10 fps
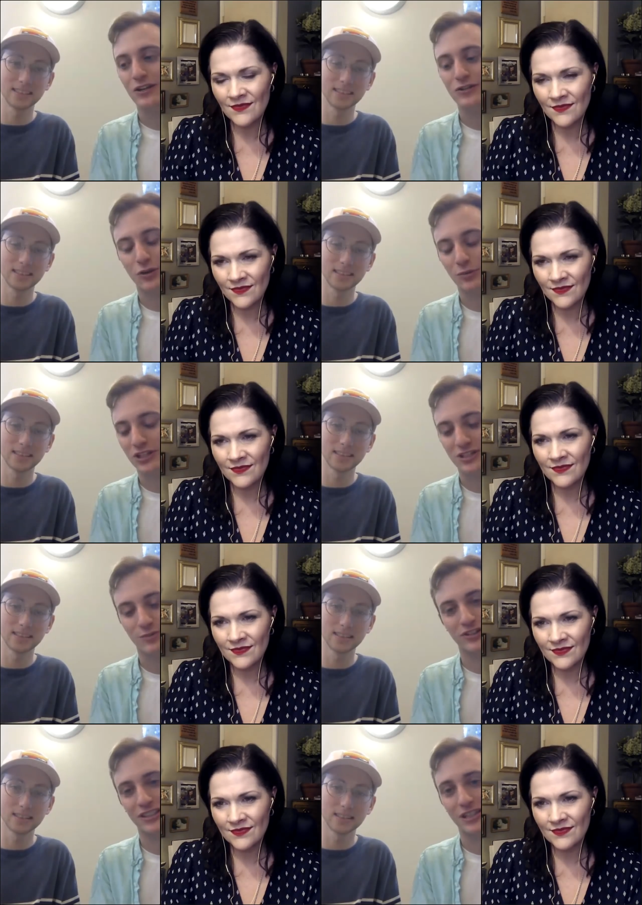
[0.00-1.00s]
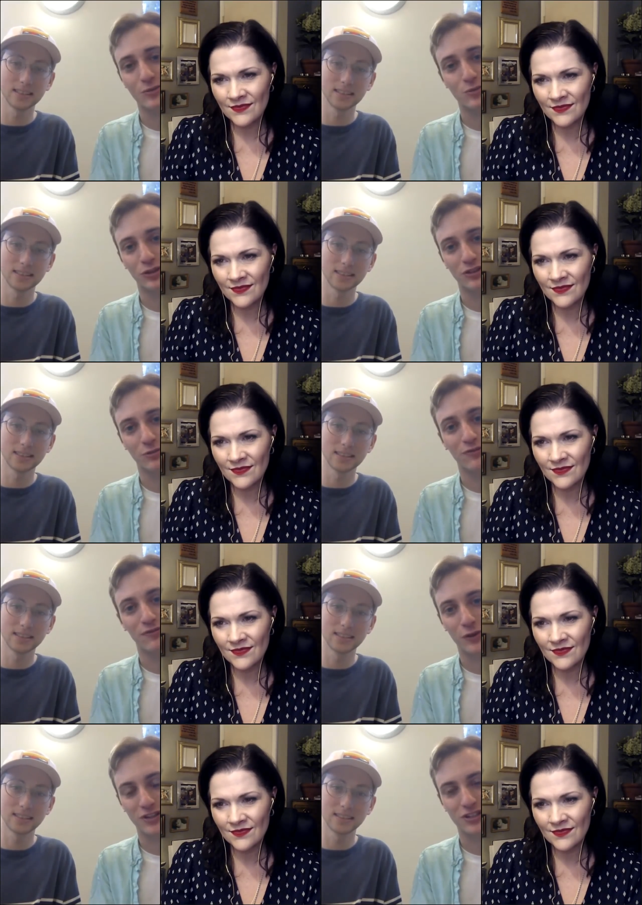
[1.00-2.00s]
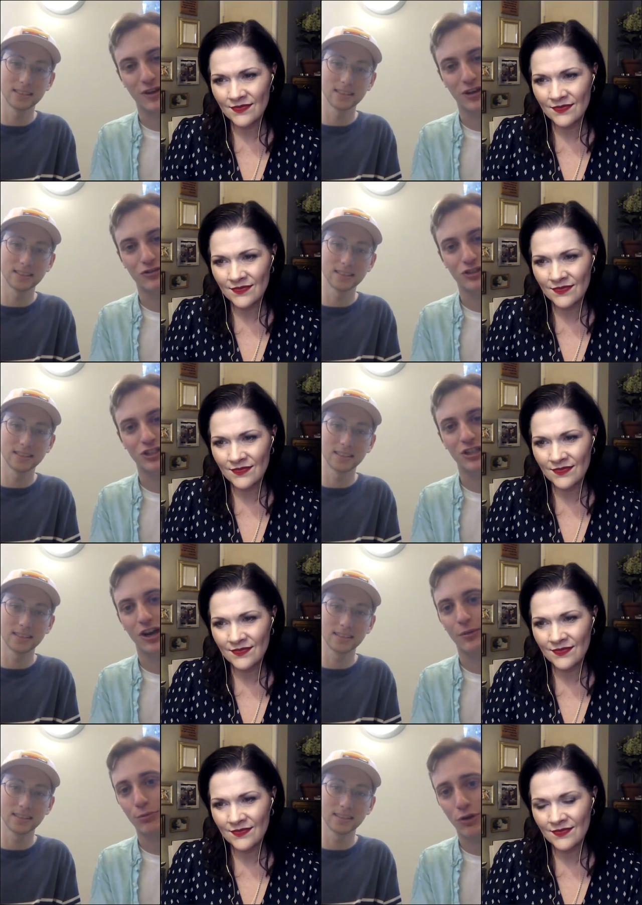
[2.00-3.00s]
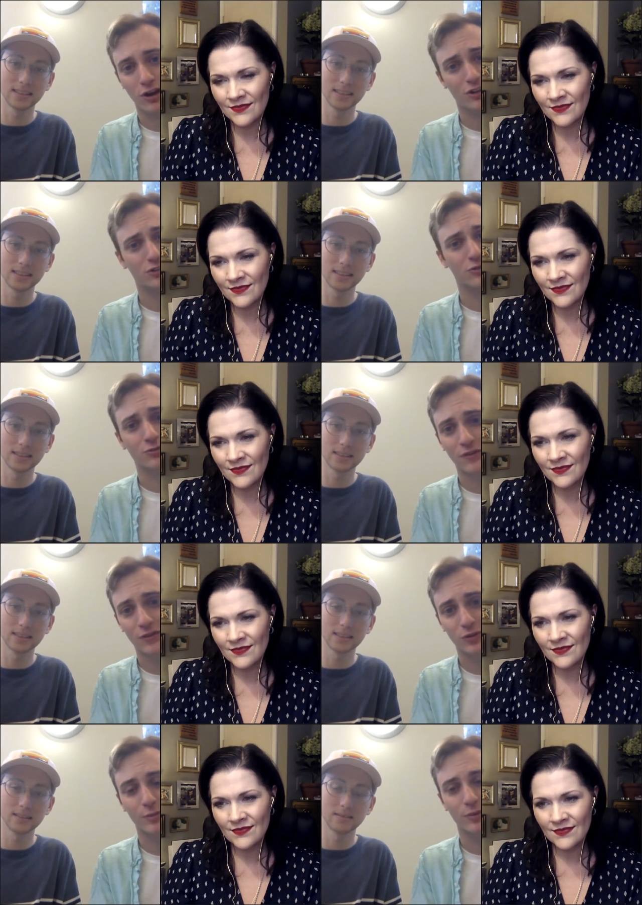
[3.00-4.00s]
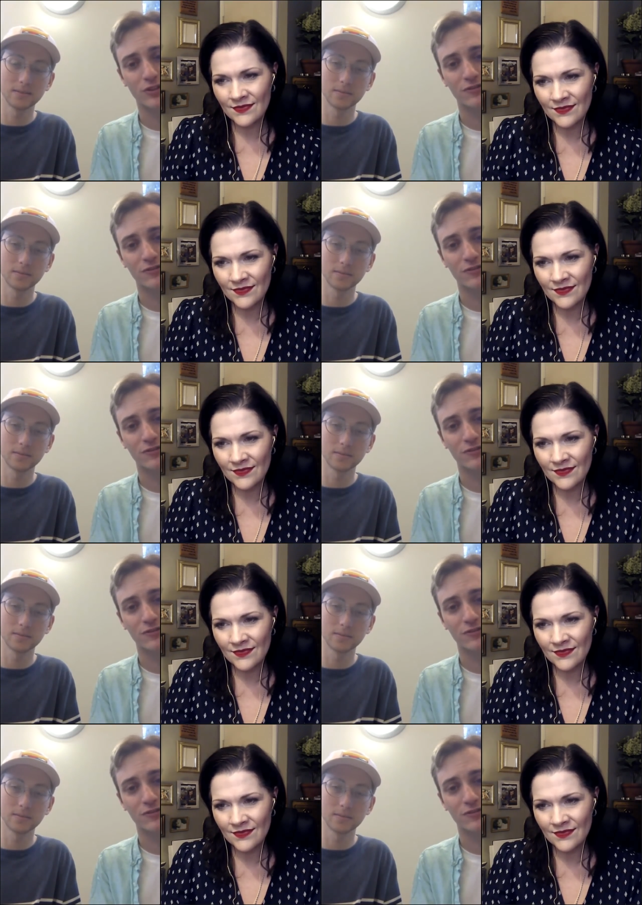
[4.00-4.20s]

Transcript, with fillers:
Speaker 1: so many small teams will will focus their energy on product or on revenue numbers.